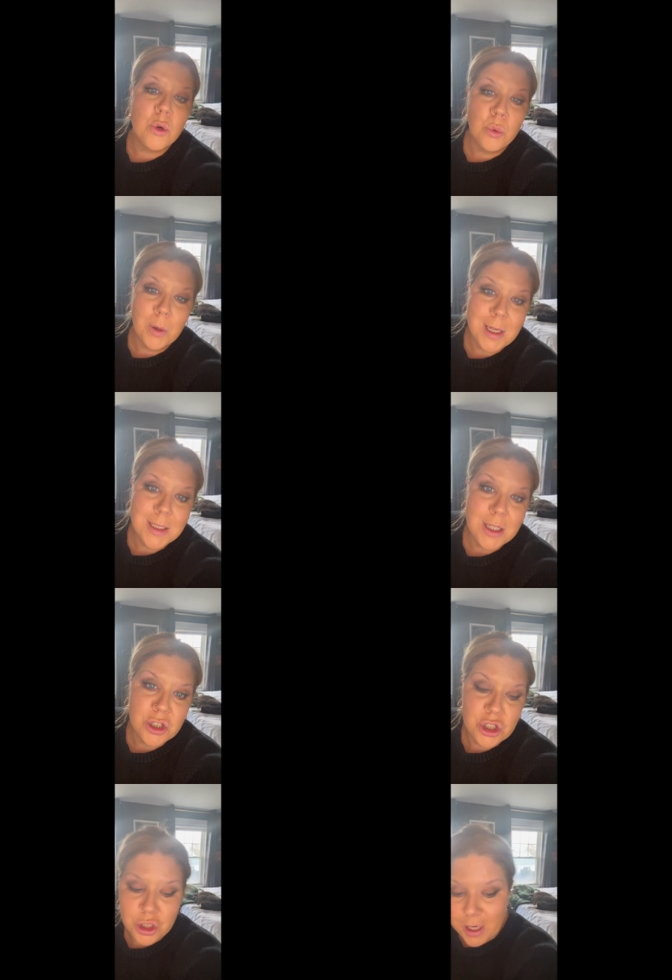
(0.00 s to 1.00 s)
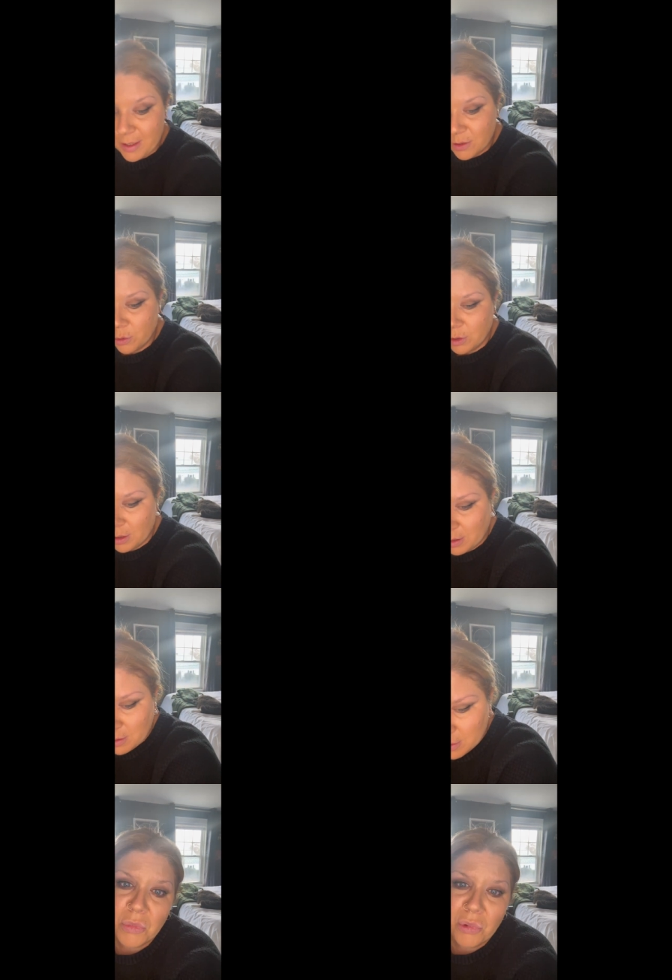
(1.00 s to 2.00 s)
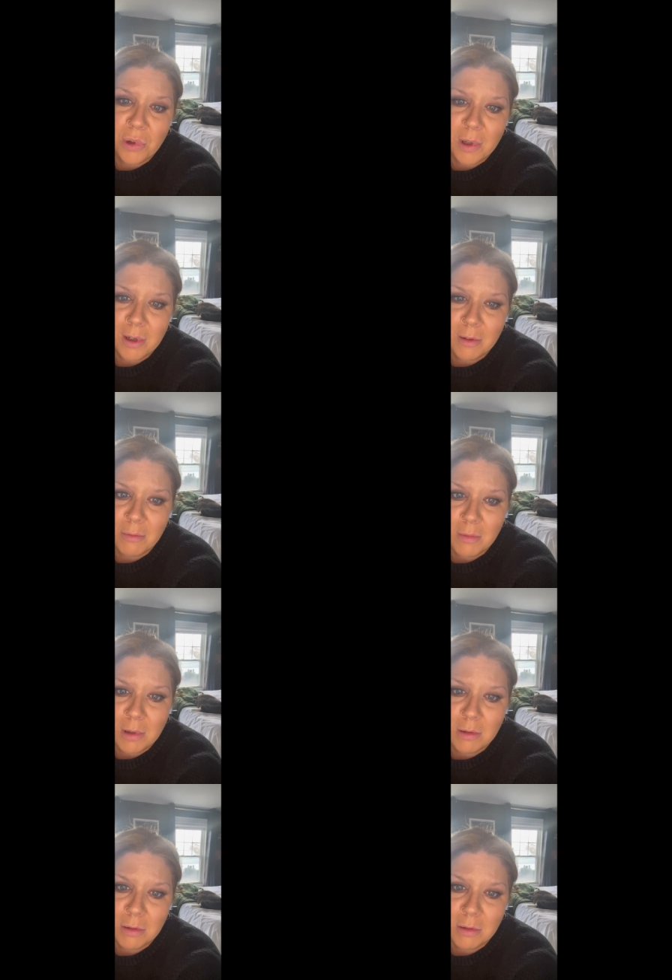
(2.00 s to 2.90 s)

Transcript: crazy as shit. Hold on. Look at him.